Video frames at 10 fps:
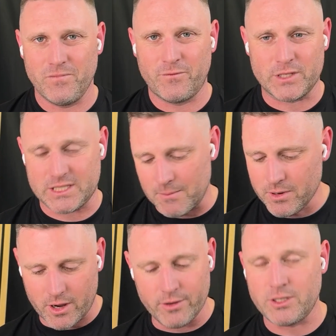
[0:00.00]
for
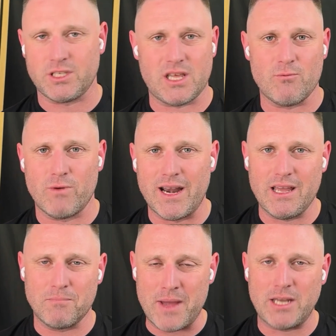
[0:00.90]
some coaches, they're
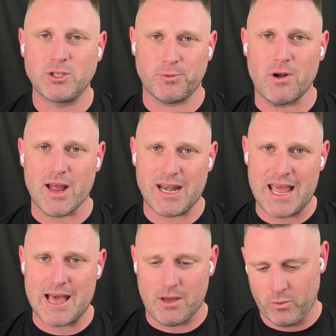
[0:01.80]
running a bench right
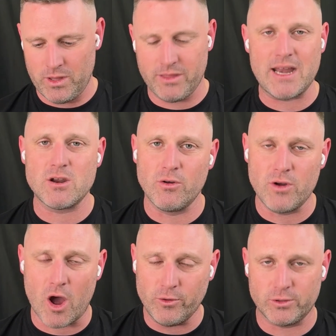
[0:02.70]
now with they know
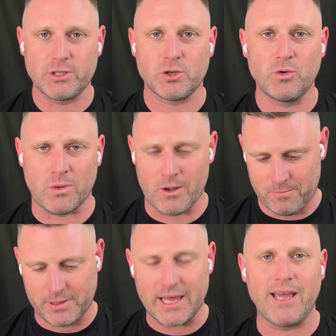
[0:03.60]
O'Driscoll
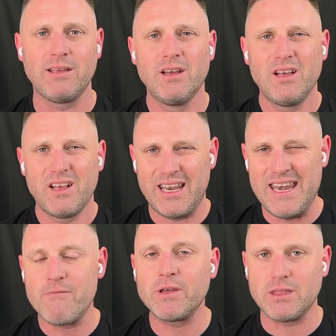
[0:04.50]
won't play,
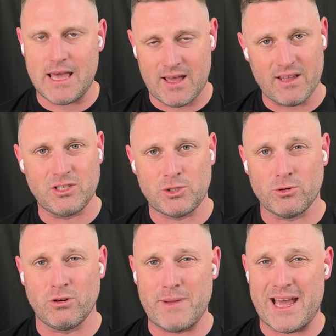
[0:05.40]
Nevitt they're
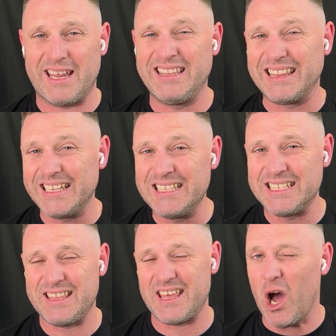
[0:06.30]
unsure about, and
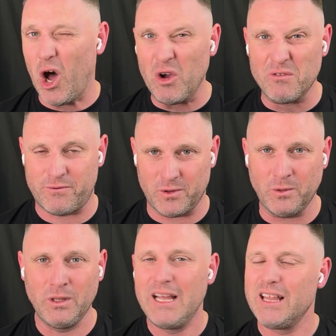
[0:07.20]
Lindsay they're
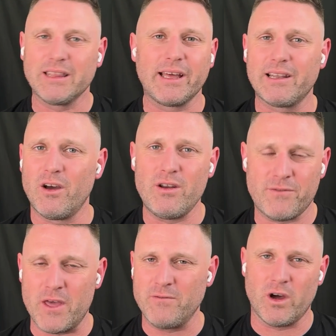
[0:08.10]
hopeful, let alone
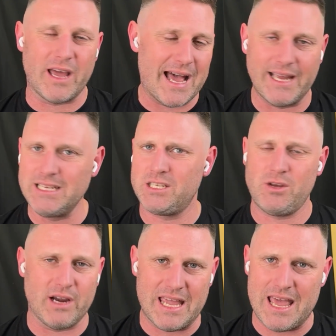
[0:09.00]
if they've got a
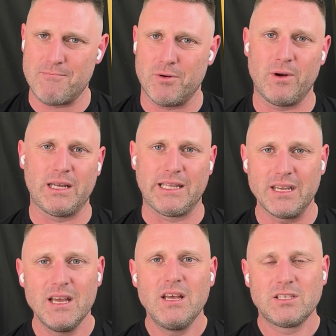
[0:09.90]
Hasty or a Camporelli.
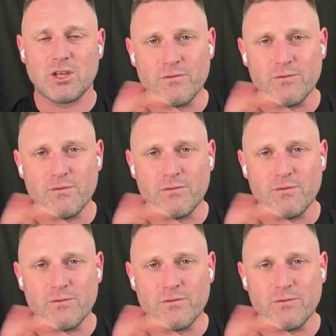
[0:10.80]
So